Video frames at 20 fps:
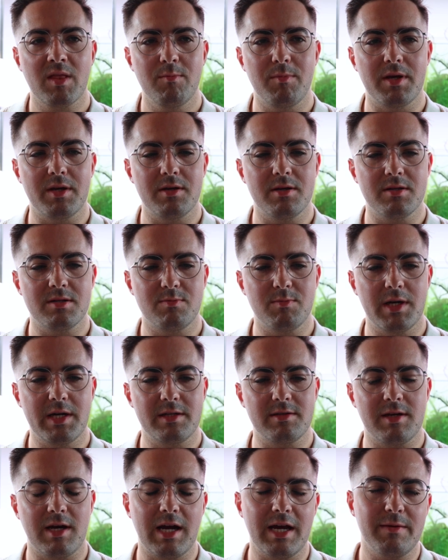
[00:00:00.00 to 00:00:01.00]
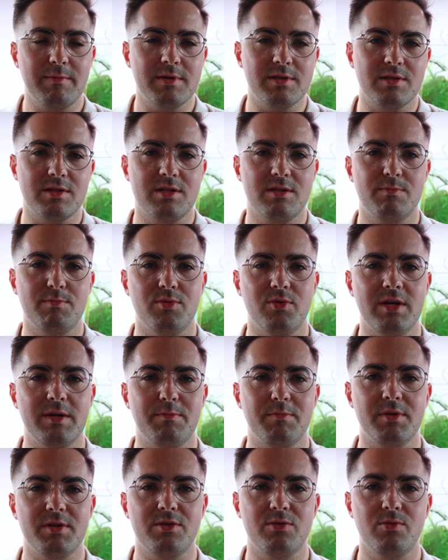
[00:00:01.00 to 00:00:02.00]
because my time is
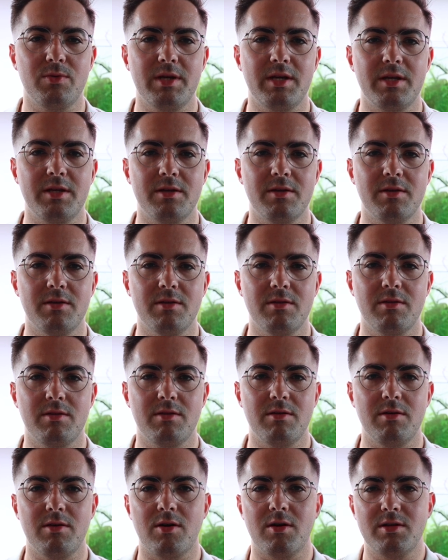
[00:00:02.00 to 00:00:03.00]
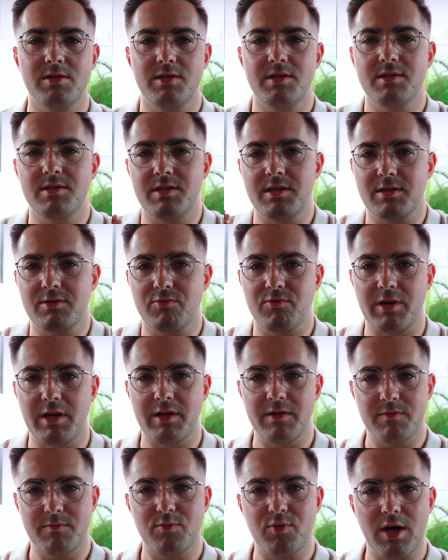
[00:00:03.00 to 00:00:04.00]
split between the artistic
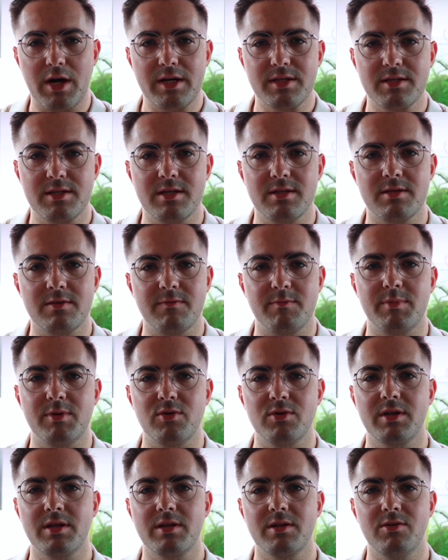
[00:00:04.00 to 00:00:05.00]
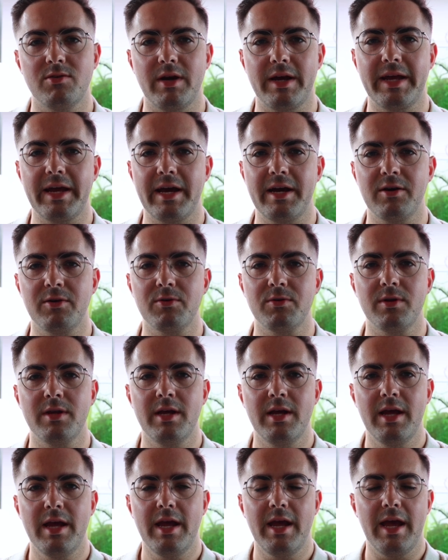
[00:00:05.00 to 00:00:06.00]
creative process of building the layout
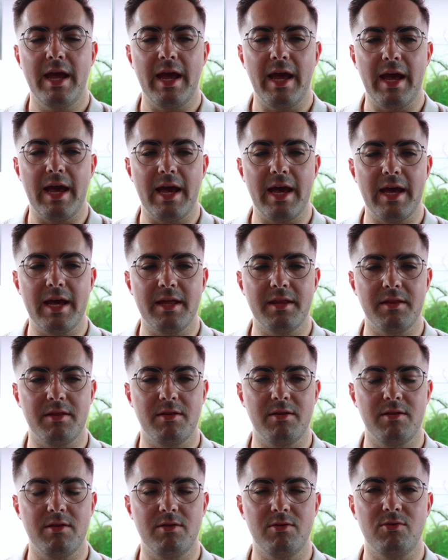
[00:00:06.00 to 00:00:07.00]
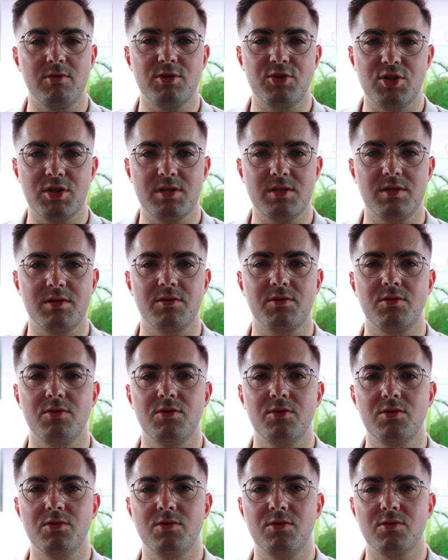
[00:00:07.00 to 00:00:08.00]
and the
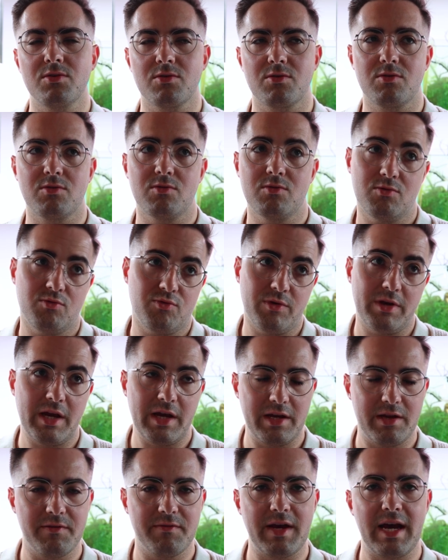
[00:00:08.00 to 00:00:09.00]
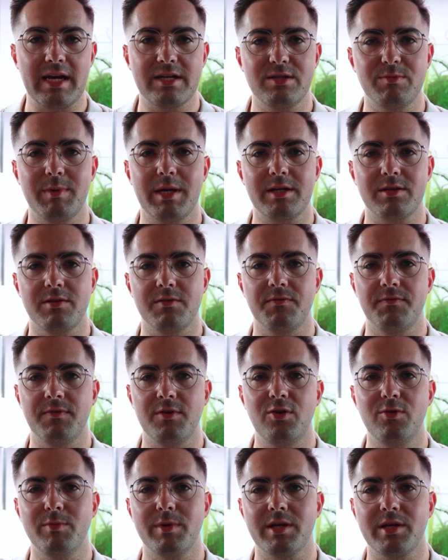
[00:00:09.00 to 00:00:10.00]
logistical creative aspect of
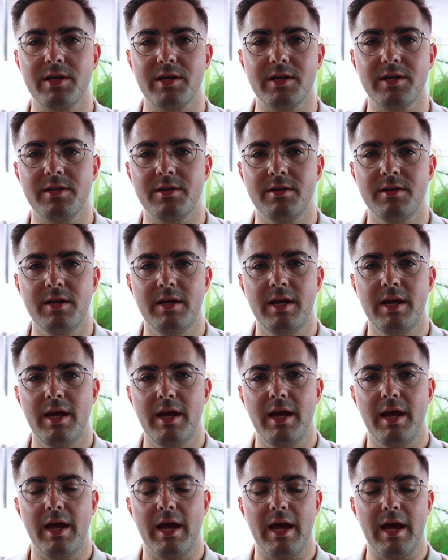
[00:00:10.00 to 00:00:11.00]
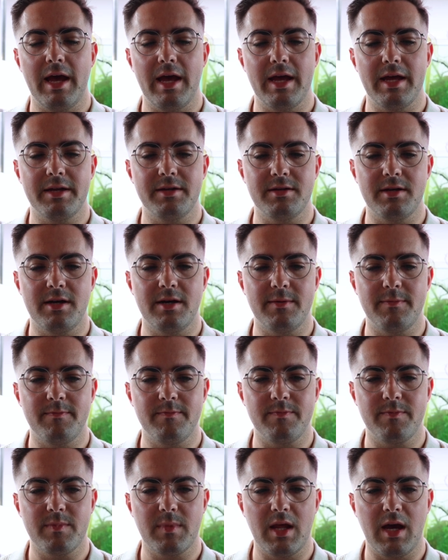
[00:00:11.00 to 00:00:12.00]
filming it. And
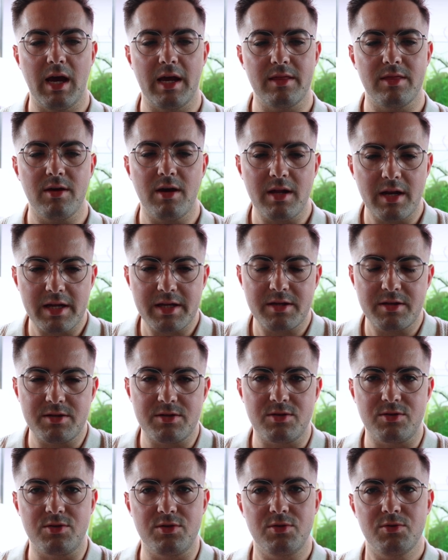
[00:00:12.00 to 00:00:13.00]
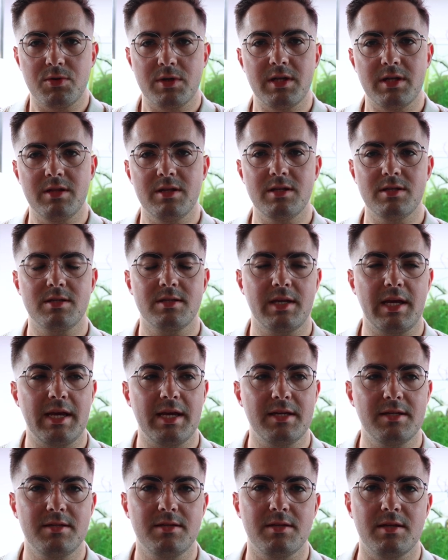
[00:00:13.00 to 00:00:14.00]
I thought I could do it in this
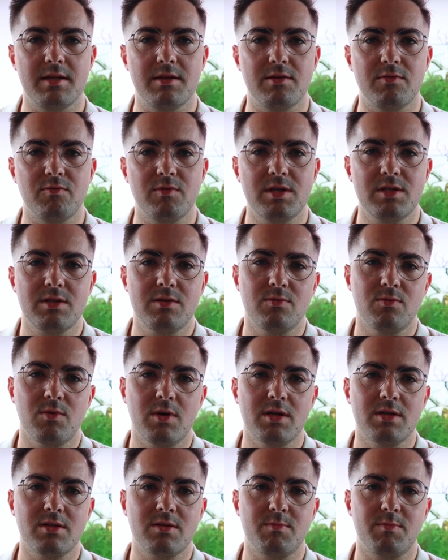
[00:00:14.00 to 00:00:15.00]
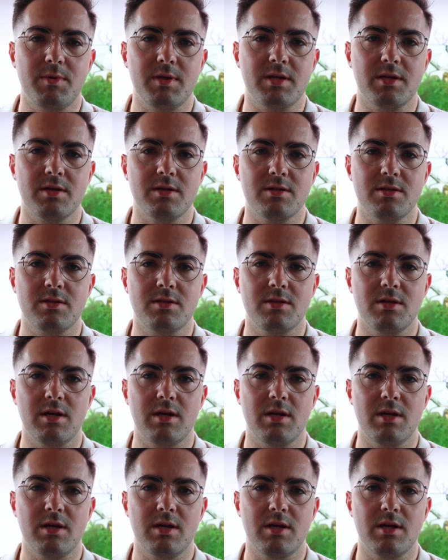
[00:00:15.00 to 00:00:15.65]
case, and the reason was because